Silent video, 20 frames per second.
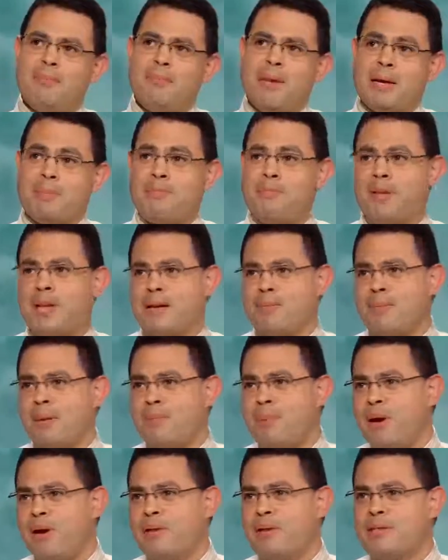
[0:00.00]
my
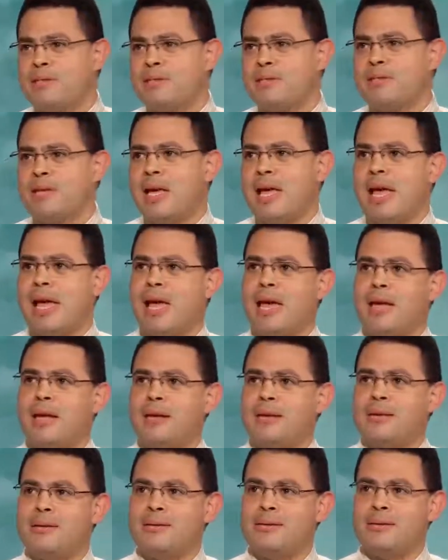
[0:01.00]
parents
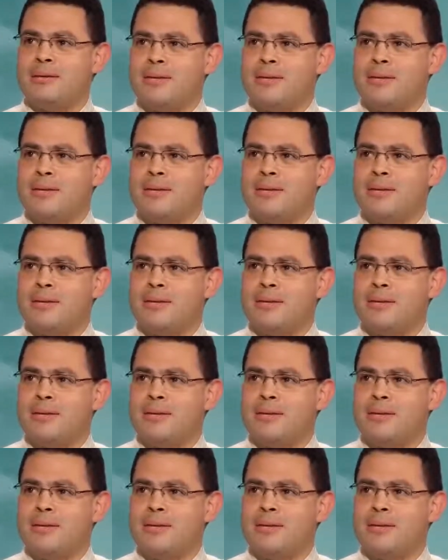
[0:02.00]
and